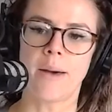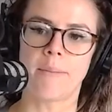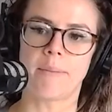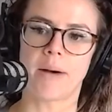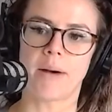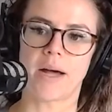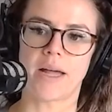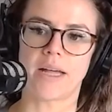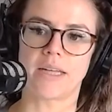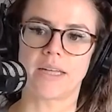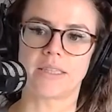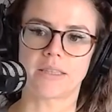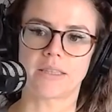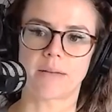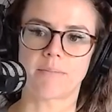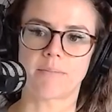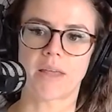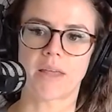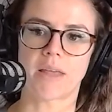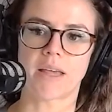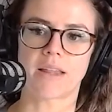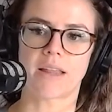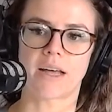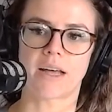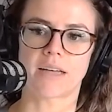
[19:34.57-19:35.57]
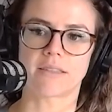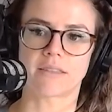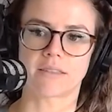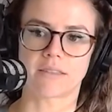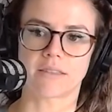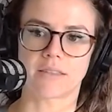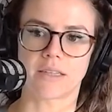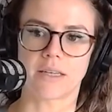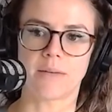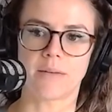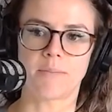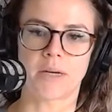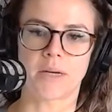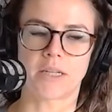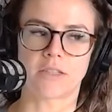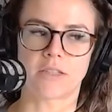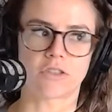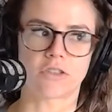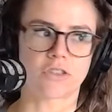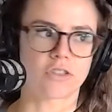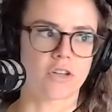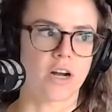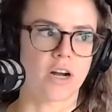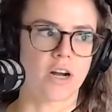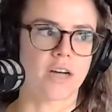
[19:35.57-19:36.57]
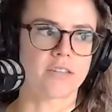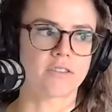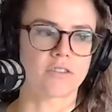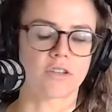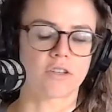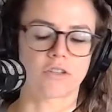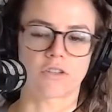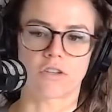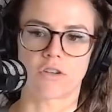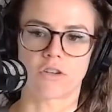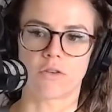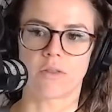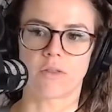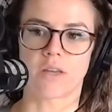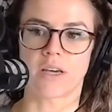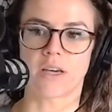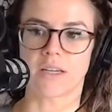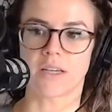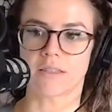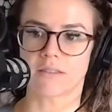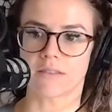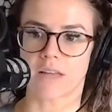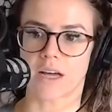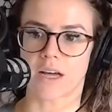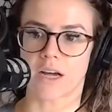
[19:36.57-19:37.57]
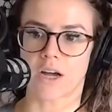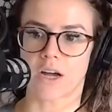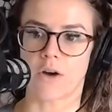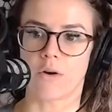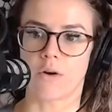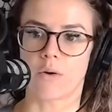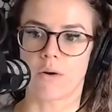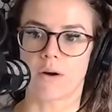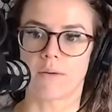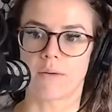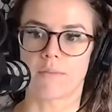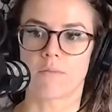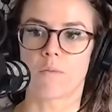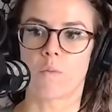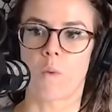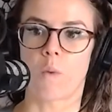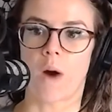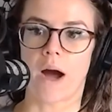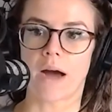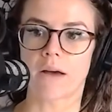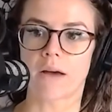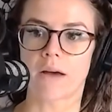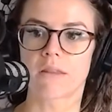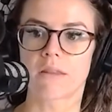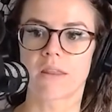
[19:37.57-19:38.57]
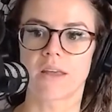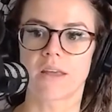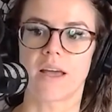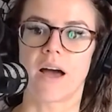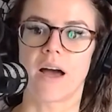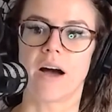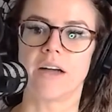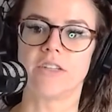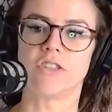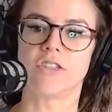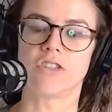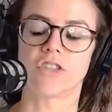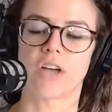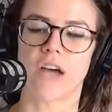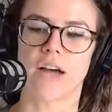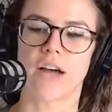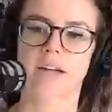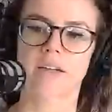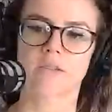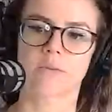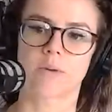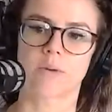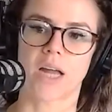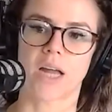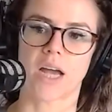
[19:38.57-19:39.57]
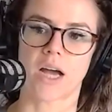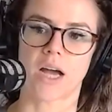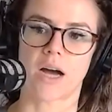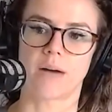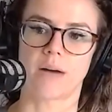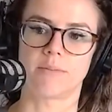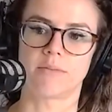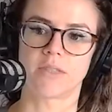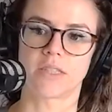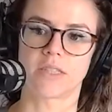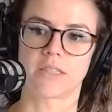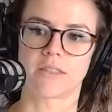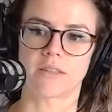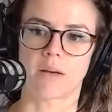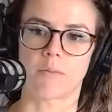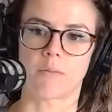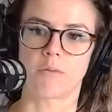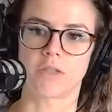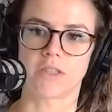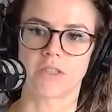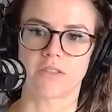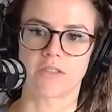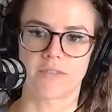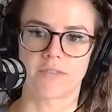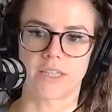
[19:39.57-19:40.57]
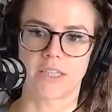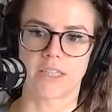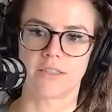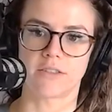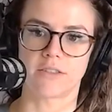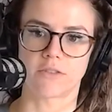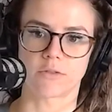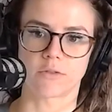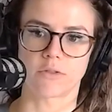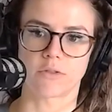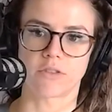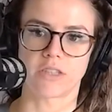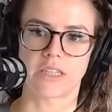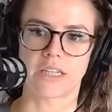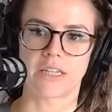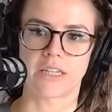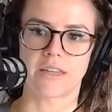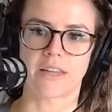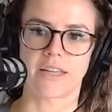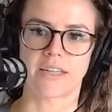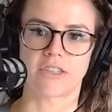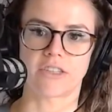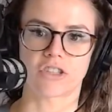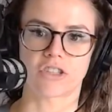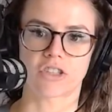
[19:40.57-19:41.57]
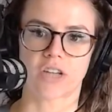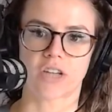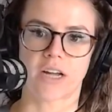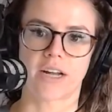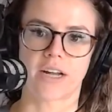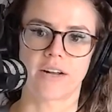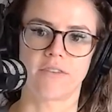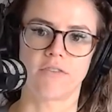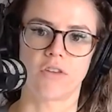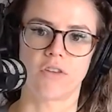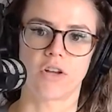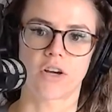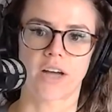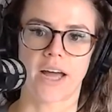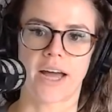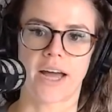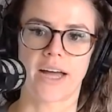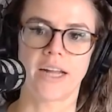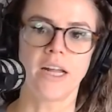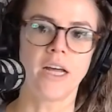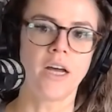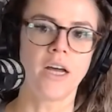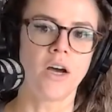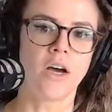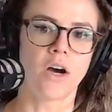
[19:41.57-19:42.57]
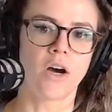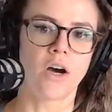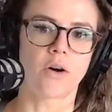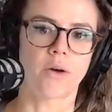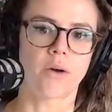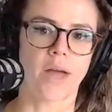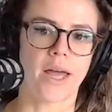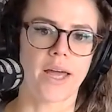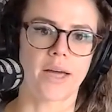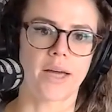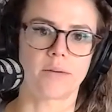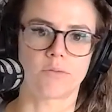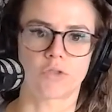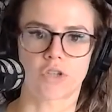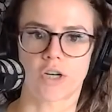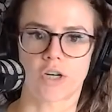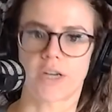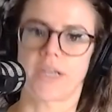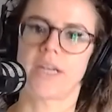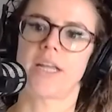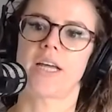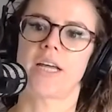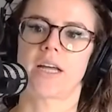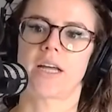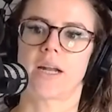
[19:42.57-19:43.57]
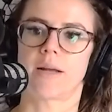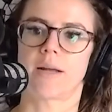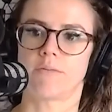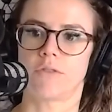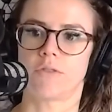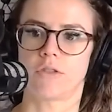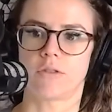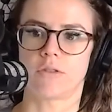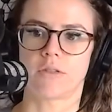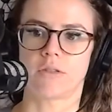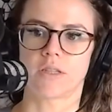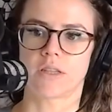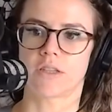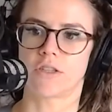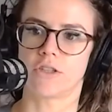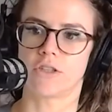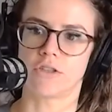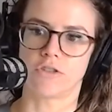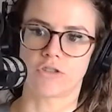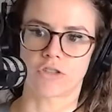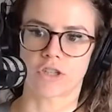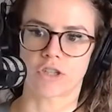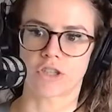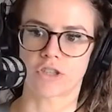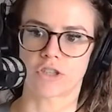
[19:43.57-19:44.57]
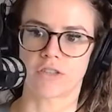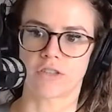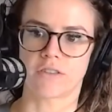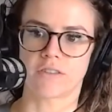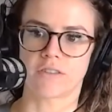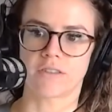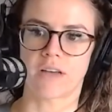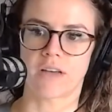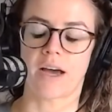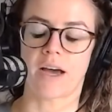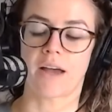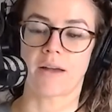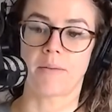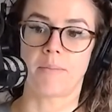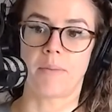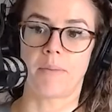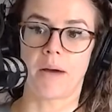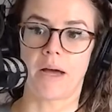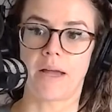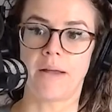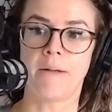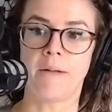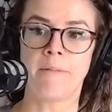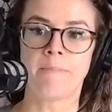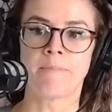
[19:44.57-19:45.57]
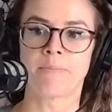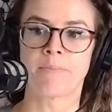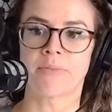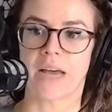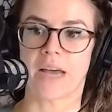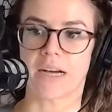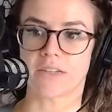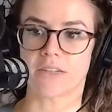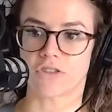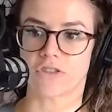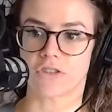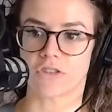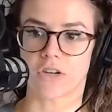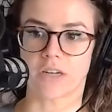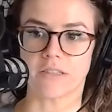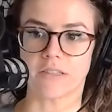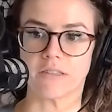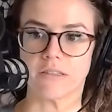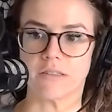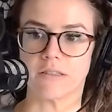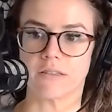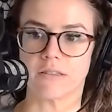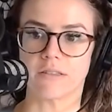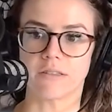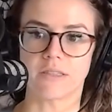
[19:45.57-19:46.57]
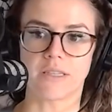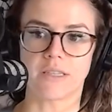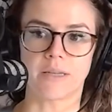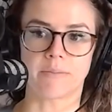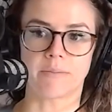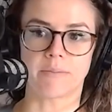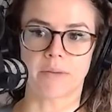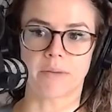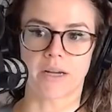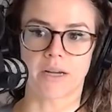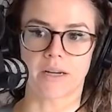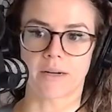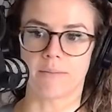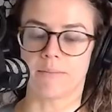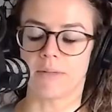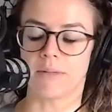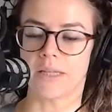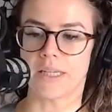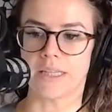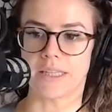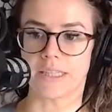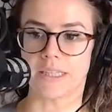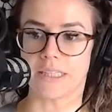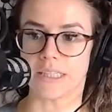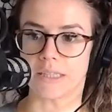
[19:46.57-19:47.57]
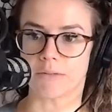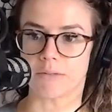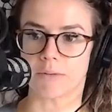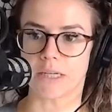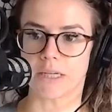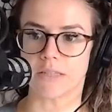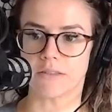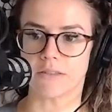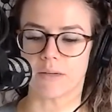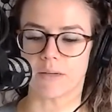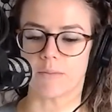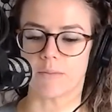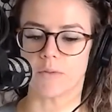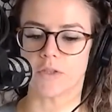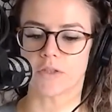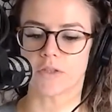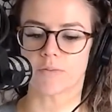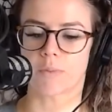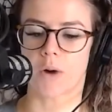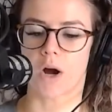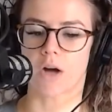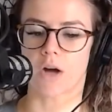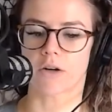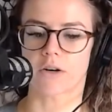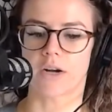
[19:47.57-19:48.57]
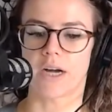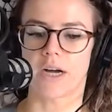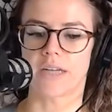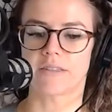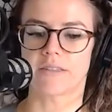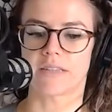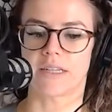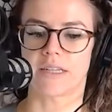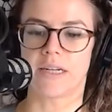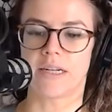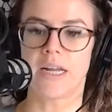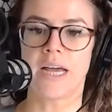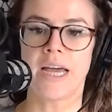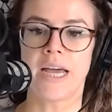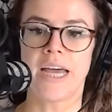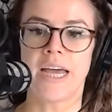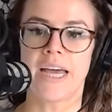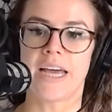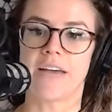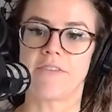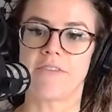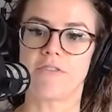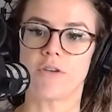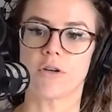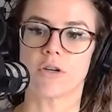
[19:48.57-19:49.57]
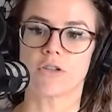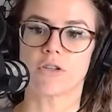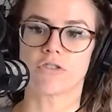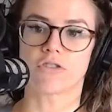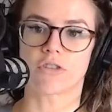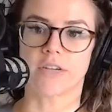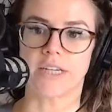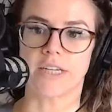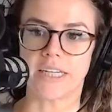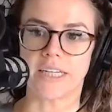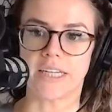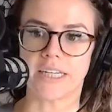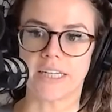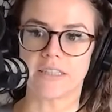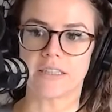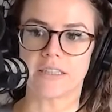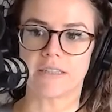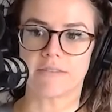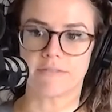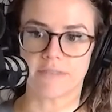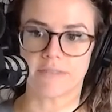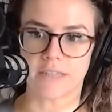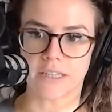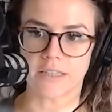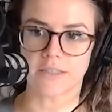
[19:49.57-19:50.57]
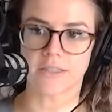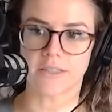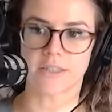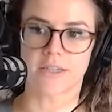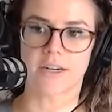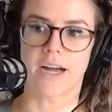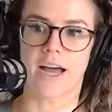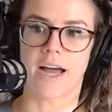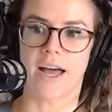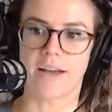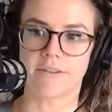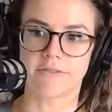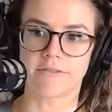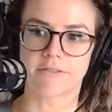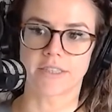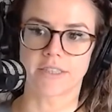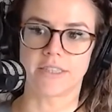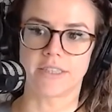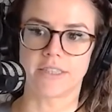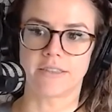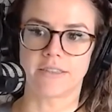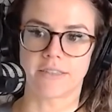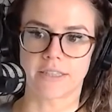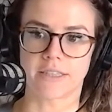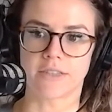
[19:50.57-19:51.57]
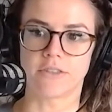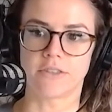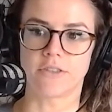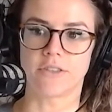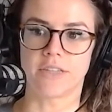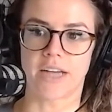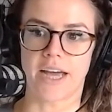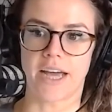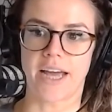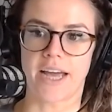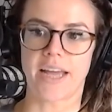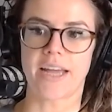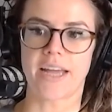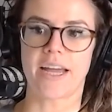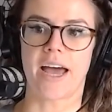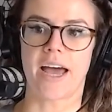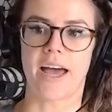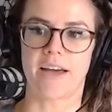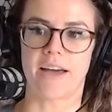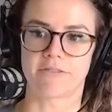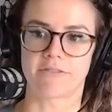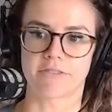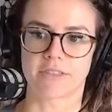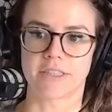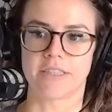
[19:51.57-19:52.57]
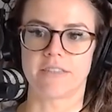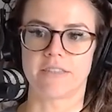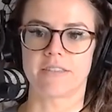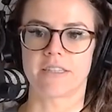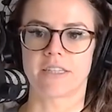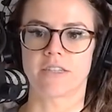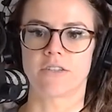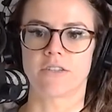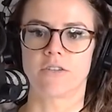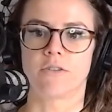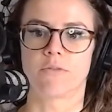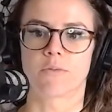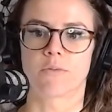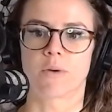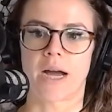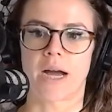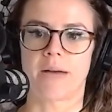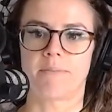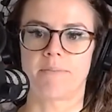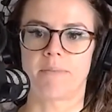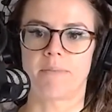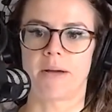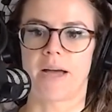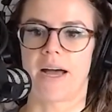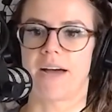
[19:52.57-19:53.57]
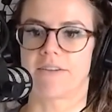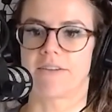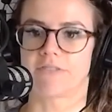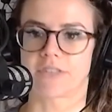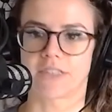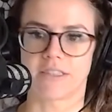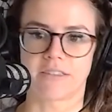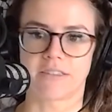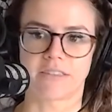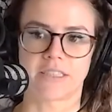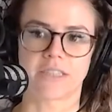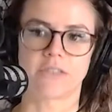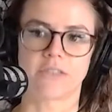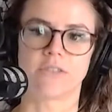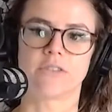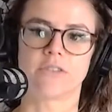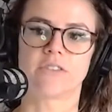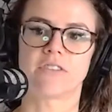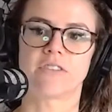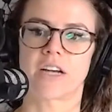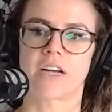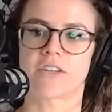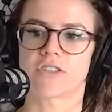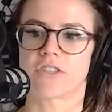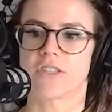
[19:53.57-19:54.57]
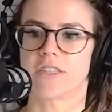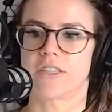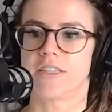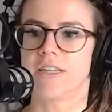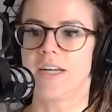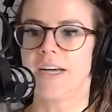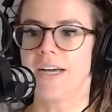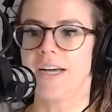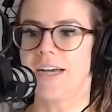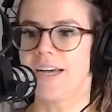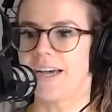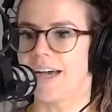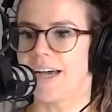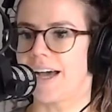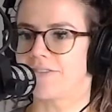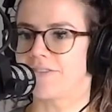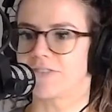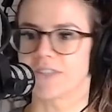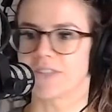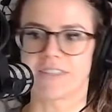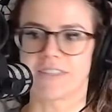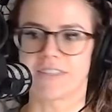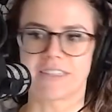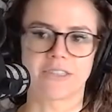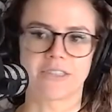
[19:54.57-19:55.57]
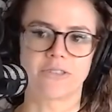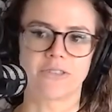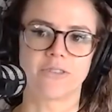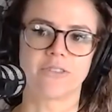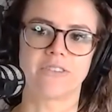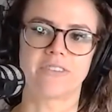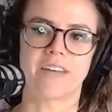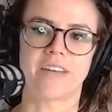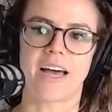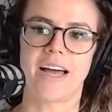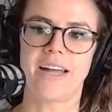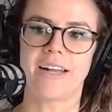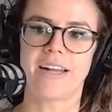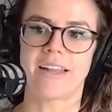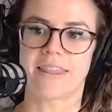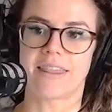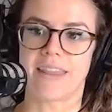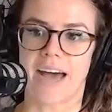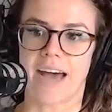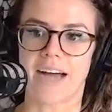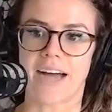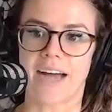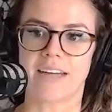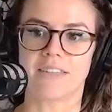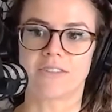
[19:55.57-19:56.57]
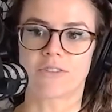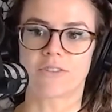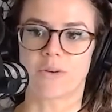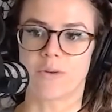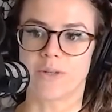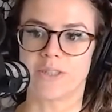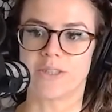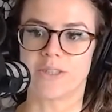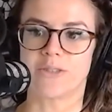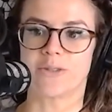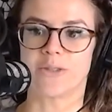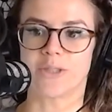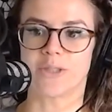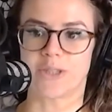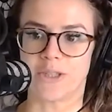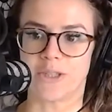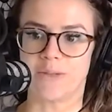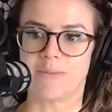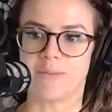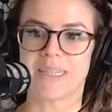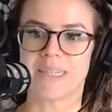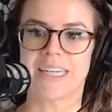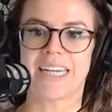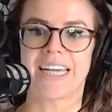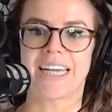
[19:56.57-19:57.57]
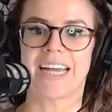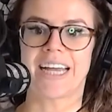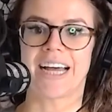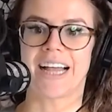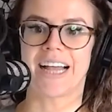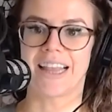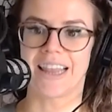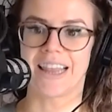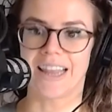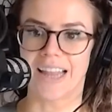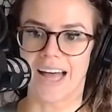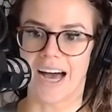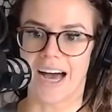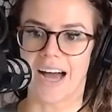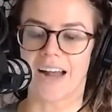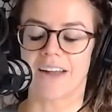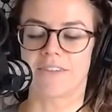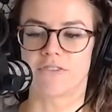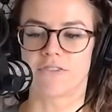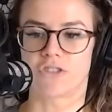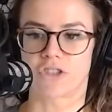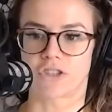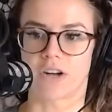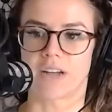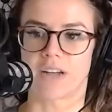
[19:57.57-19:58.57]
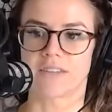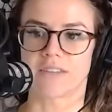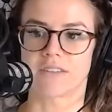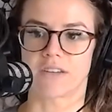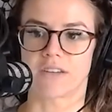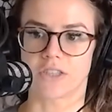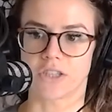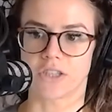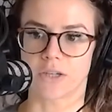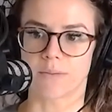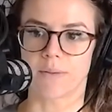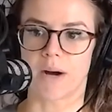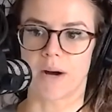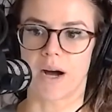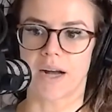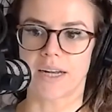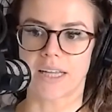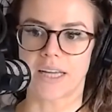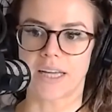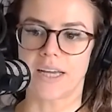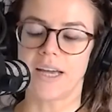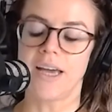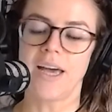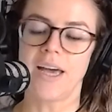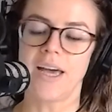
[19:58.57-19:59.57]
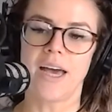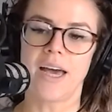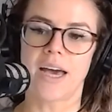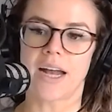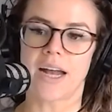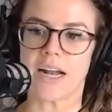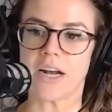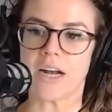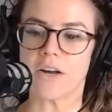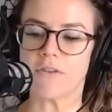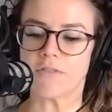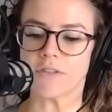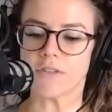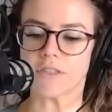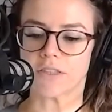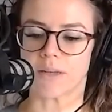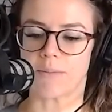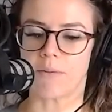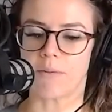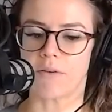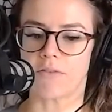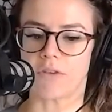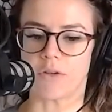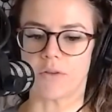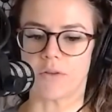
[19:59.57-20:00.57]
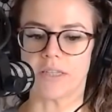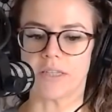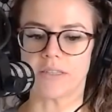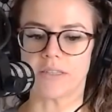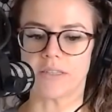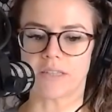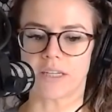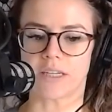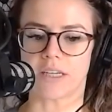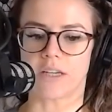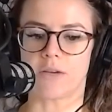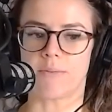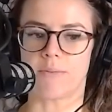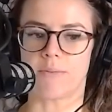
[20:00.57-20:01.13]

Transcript: But it's something that sleep and stress are two things that go wildly unchecked when it comes to someone's fitness routine. They just kind of look at, okay, I'm training and I'm doing the nutrition side, but that stress and sleep can completely derail someone's progress. And if you're training to failure every single day, every single rep, every single session, every single set, that is going to accumulate a lot of stress on your body. And I know for some of you listening,